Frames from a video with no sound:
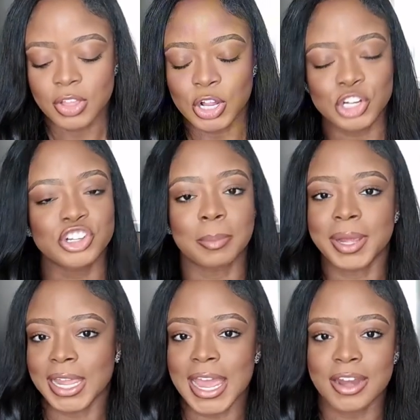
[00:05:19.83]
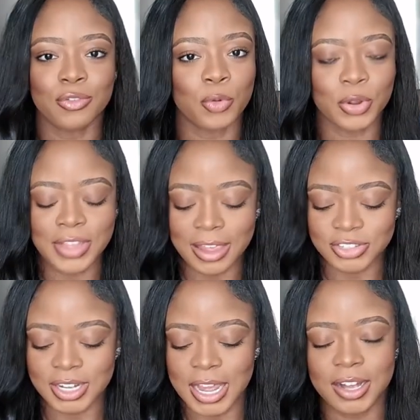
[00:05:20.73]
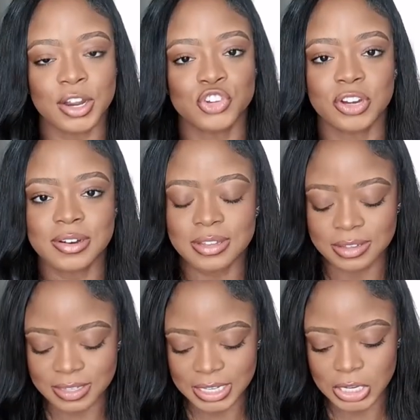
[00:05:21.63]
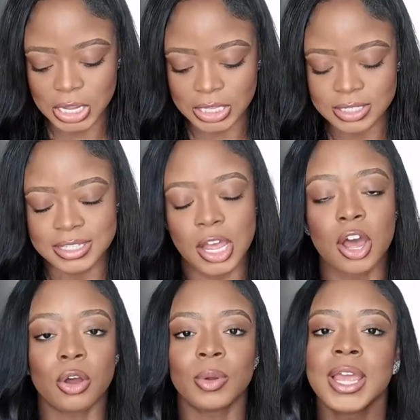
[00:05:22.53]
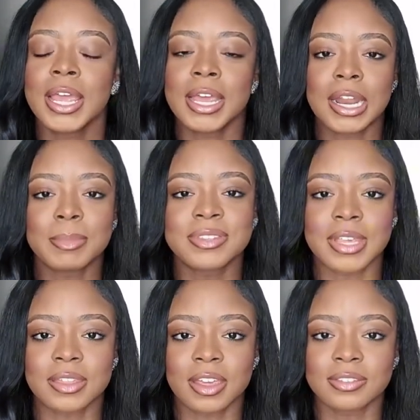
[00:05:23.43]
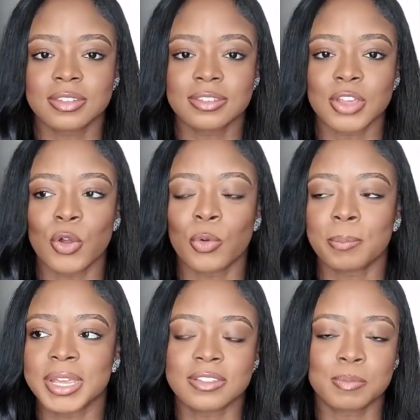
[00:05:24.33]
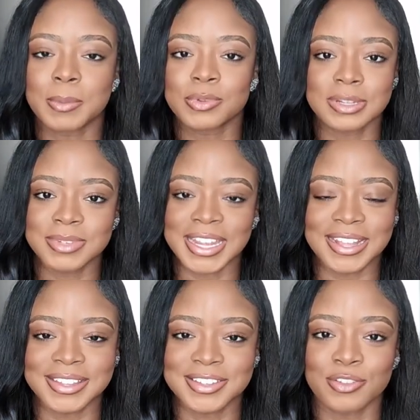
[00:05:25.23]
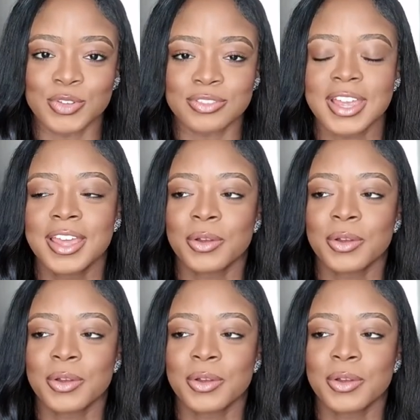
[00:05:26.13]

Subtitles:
Clerkship, again, $4,916. Oh, and let me say this. So, because people seem to get this confused.